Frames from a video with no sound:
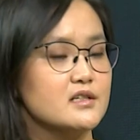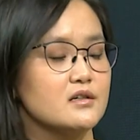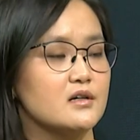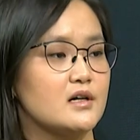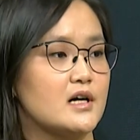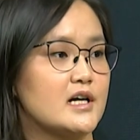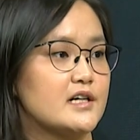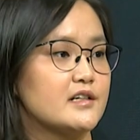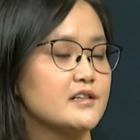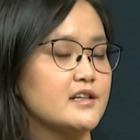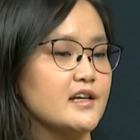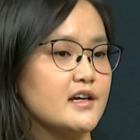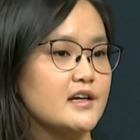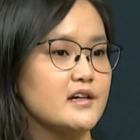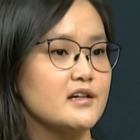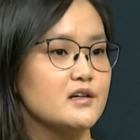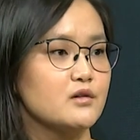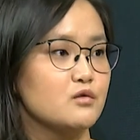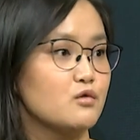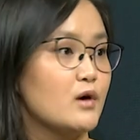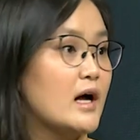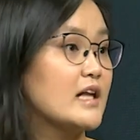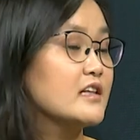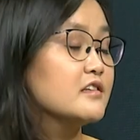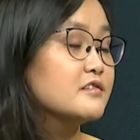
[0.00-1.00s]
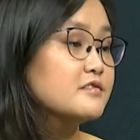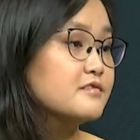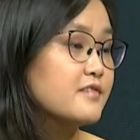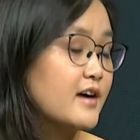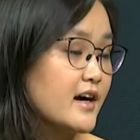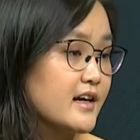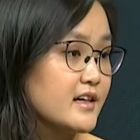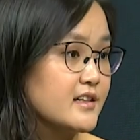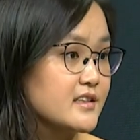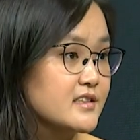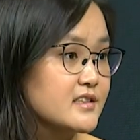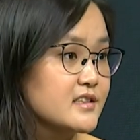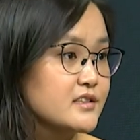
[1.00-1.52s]
Are they
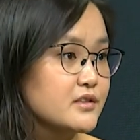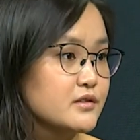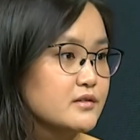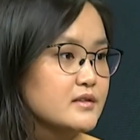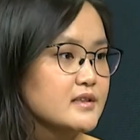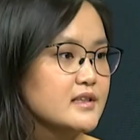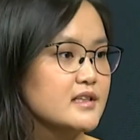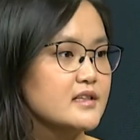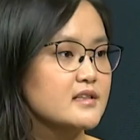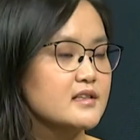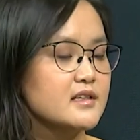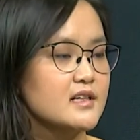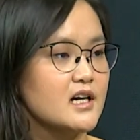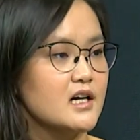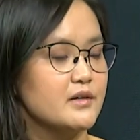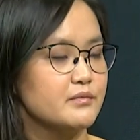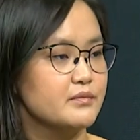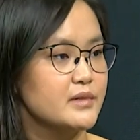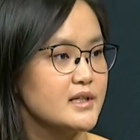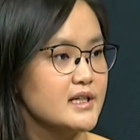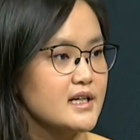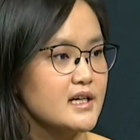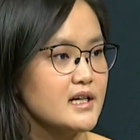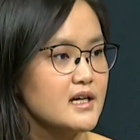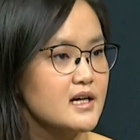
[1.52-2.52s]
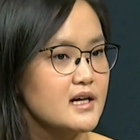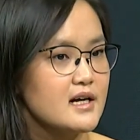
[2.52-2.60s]
qualified to lead the company?